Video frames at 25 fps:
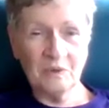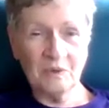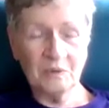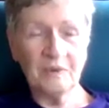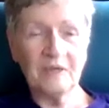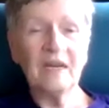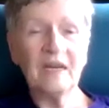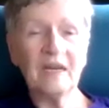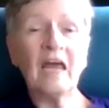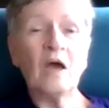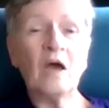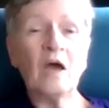
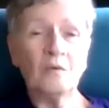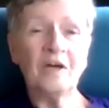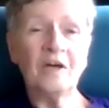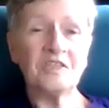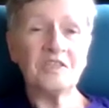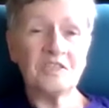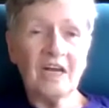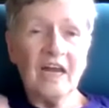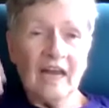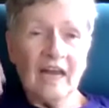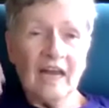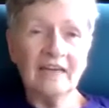between,
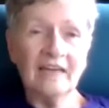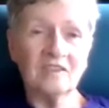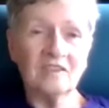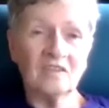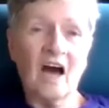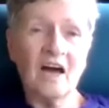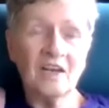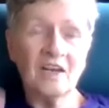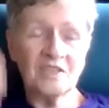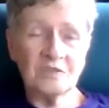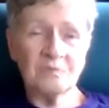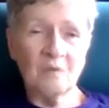which in
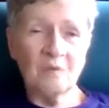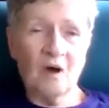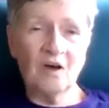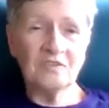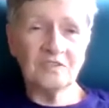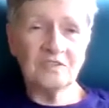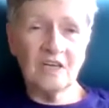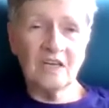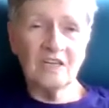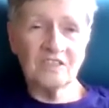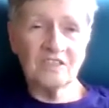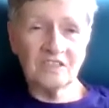
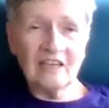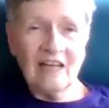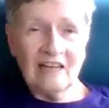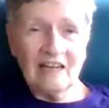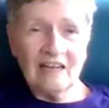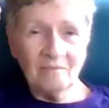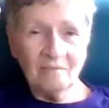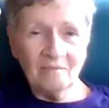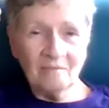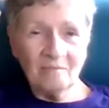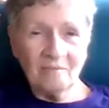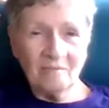Cosmos is
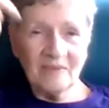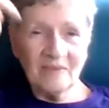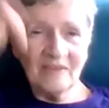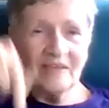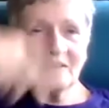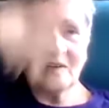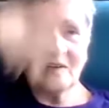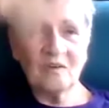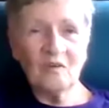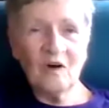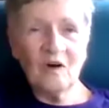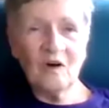
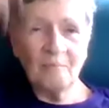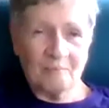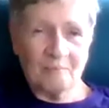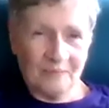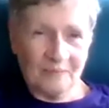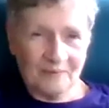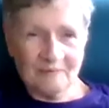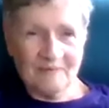you go up.